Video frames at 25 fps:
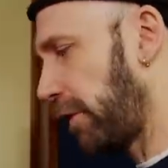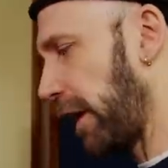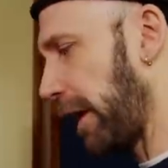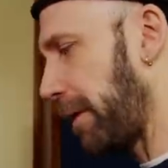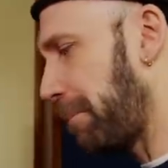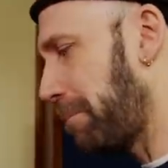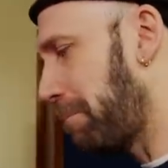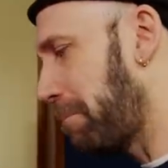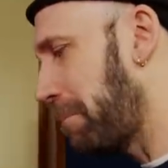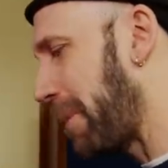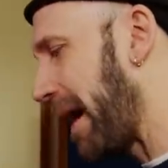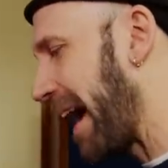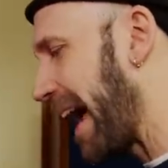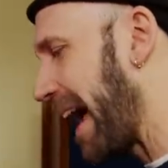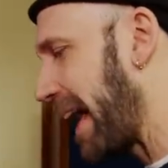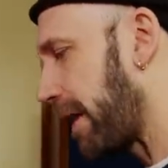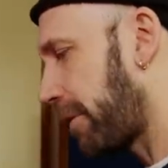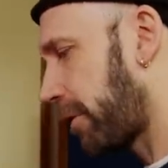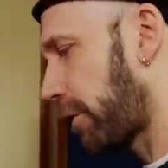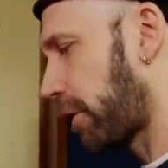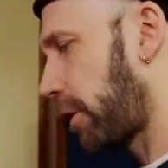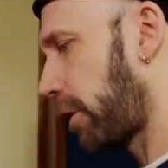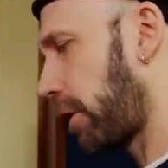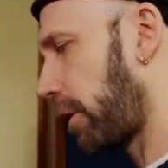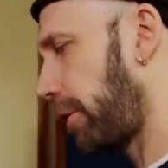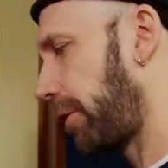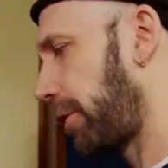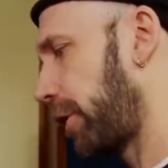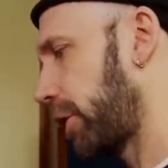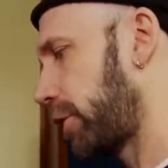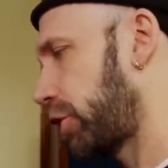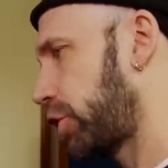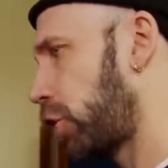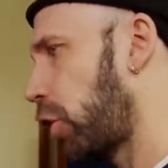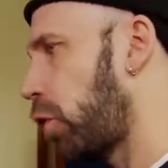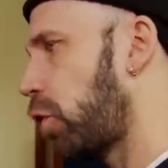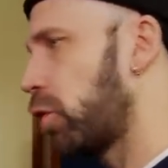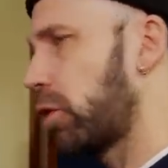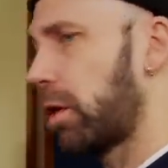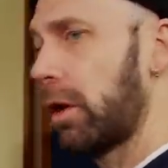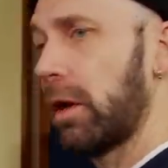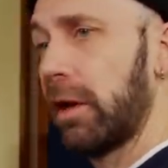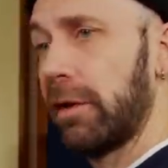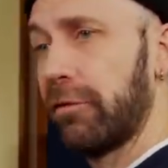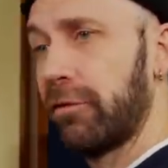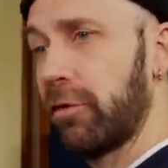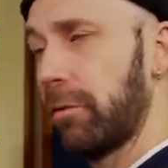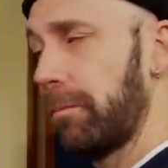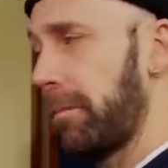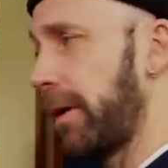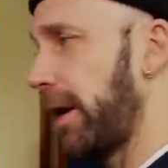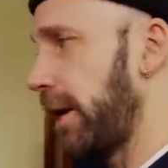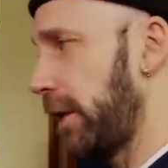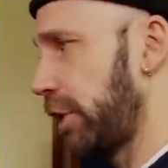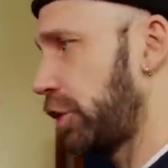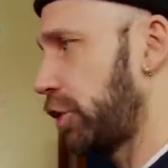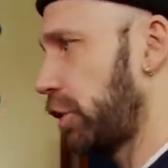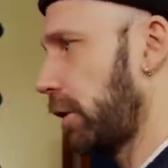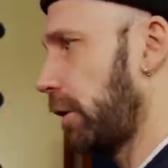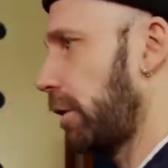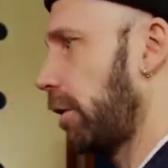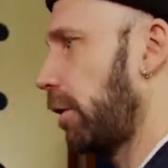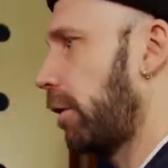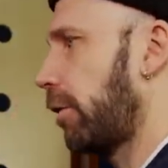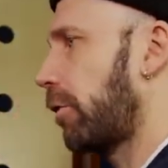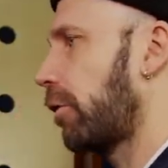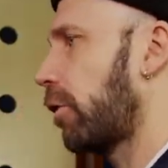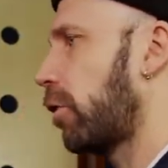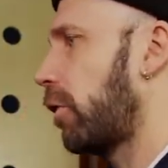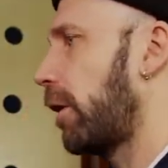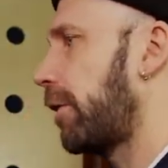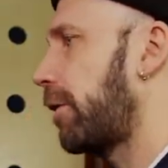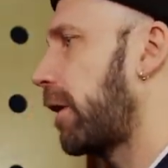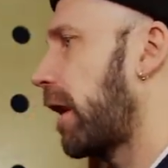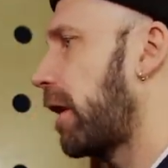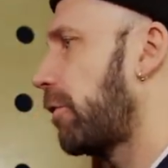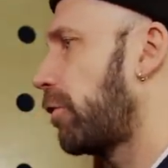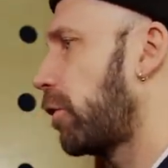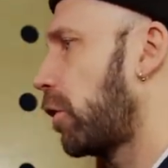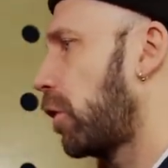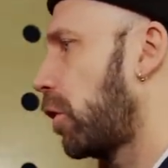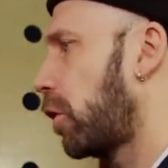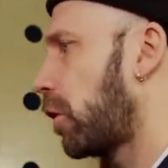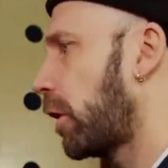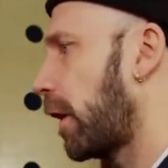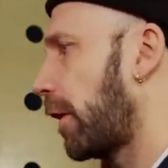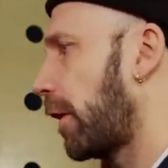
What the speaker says: that mask the tonal information. So let's have a look